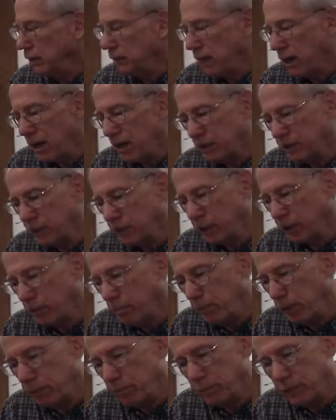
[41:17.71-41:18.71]
God's
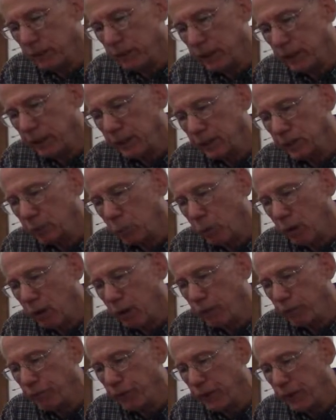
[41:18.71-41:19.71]
commitment to his
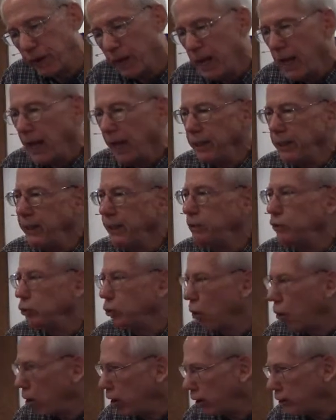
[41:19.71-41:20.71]
welfare and he
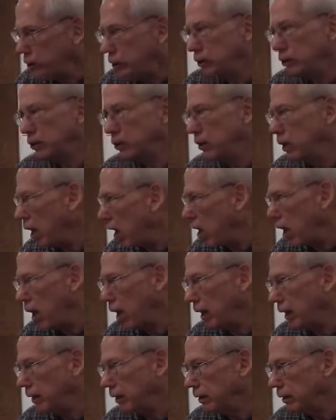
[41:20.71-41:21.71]
charges
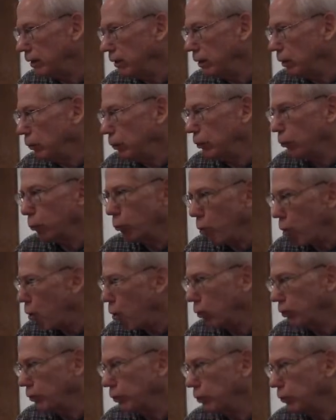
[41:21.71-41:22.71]
God with
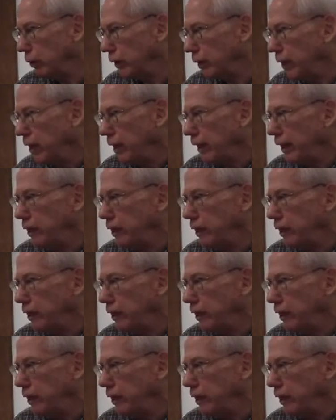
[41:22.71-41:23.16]
wrongdoing.